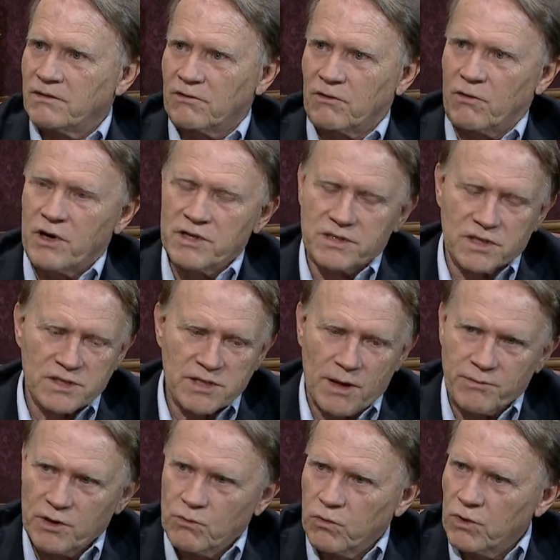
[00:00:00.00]
Christ
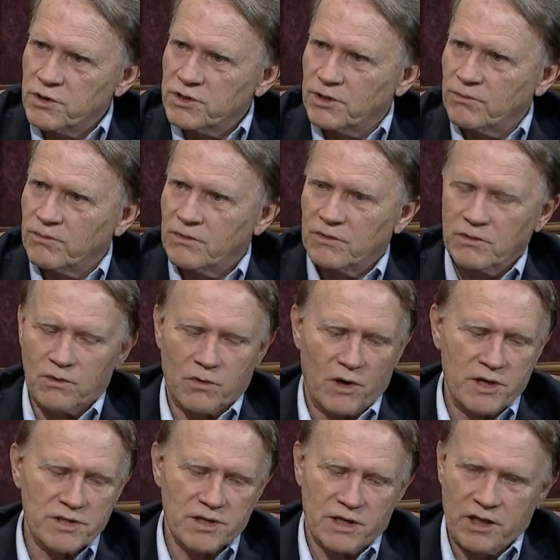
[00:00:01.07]
accepted worship.
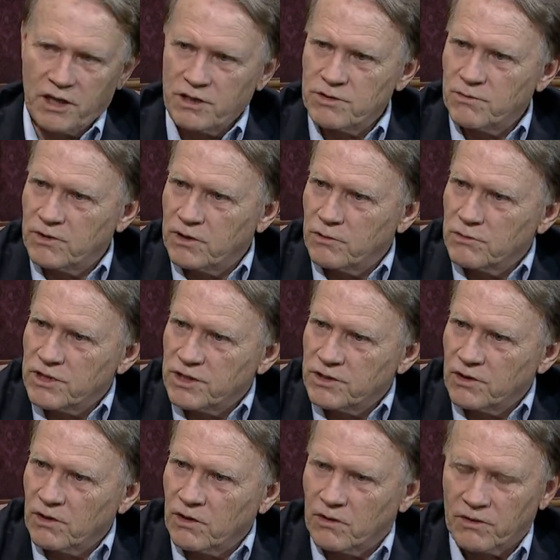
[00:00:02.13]
Christ said he was
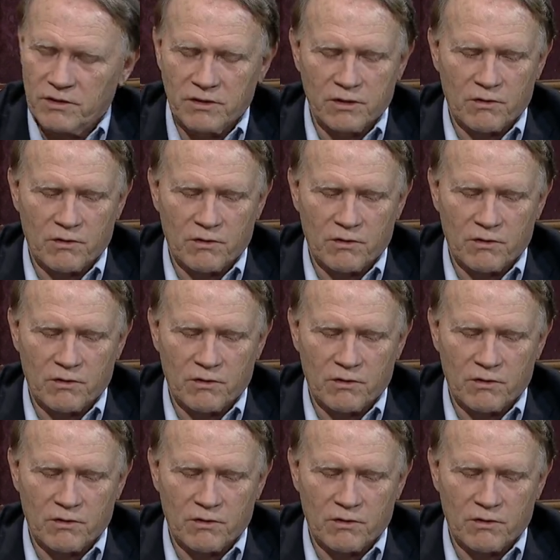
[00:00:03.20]
eternal.